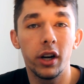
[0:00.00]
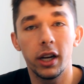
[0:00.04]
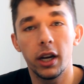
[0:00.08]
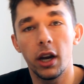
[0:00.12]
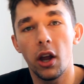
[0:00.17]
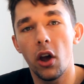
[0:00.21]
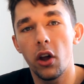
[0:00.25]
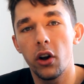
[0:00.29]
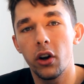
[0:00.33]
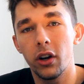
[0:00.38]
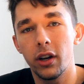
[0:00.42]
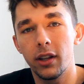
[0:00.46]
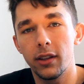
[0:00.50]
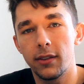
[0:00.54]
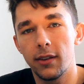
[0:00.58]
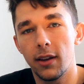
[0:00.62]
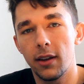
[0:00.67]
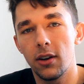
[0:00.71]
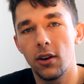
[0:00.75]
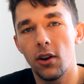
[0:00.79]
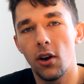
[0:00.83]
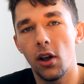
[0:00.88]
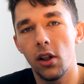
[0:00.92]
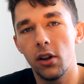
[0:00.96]
and
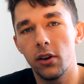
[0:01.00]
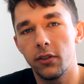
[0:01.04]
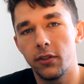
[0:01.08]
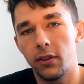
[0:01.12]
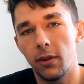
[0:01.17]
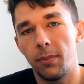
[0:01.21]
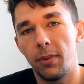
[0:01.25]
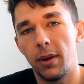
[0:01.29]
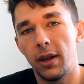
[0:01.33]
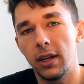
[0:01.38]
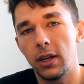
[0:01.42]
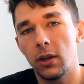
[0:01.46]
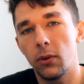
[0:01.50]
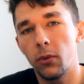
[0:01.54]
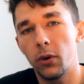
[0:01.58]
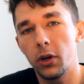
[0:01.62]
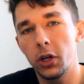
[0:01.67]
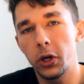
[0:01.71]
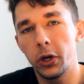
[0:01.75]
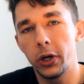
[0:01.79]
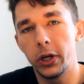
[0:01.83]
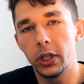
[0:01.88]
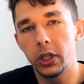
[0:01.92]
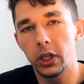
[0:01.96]
110 dollars depending where
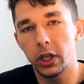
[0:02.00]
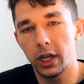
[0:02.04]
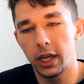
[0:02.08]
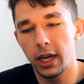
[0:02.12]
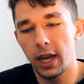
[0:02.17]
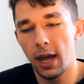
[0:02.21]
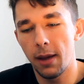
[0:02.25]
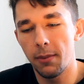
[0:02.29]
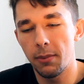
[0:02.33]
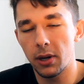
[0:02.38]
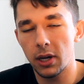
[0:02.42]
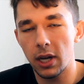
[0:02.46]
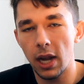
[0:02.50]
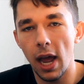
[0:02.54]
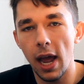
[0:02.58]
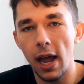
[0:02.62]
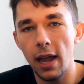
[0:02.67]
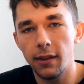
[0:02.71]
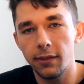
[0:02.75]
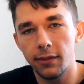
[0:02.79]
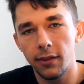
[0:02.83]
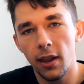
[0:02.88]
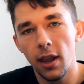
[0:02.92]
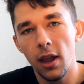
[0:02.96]
you are looking at but
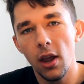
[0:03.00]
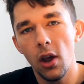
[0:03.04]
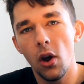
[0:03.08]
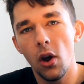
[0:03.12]
guys